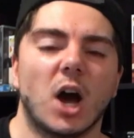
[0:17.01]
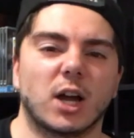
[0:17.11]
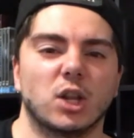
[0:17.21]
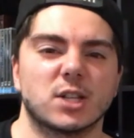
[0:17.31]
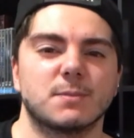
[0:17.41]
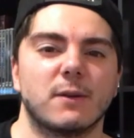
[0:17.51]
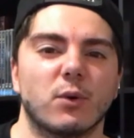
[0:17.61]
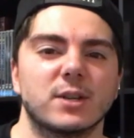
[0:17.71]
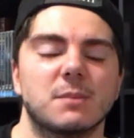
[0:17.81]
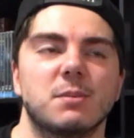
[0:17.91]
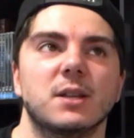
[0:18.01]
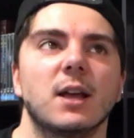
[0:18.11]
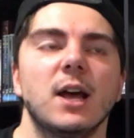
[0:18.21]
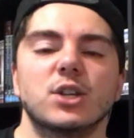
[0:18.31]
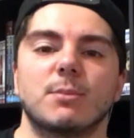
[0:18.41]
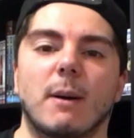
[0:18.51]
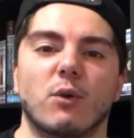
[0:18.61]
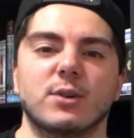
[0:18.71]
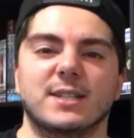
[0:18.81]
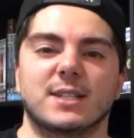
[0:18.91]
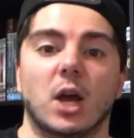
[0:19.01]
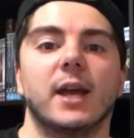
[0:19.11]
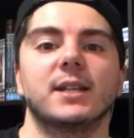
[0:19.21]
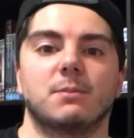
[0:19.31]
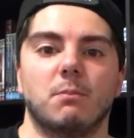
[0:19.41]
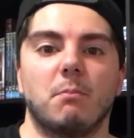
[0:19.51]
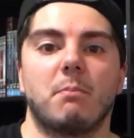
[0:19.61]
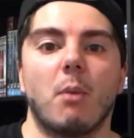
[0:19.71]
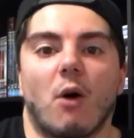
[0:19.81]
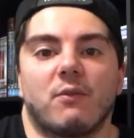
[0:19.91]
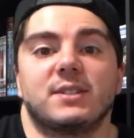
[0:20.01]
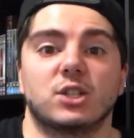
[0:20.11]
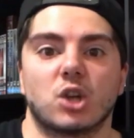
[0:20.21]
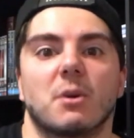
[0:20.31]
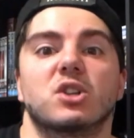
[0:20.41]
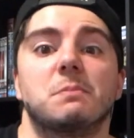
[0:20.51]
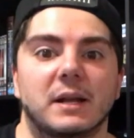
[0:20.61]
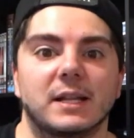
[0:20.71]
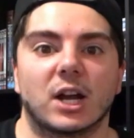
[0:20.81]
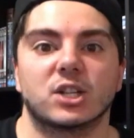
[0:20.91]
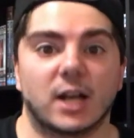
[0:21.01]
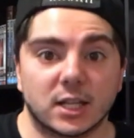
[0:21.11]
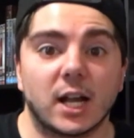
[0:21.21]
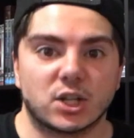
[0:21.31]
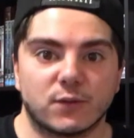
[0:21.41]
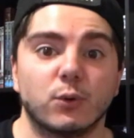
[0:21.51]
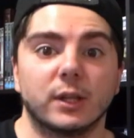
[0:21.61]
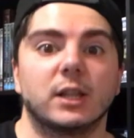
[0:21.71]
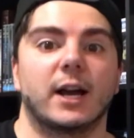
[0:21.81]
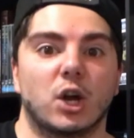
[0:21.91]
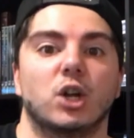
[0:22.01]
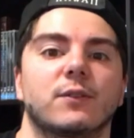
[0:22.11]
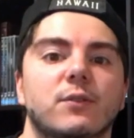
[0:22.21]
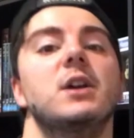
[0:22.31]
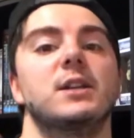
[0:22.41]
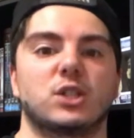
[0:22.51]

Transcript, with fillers: I kind of lost my voice a bit. So my voice is, it's obviously so much better now because I can actually fully like kind of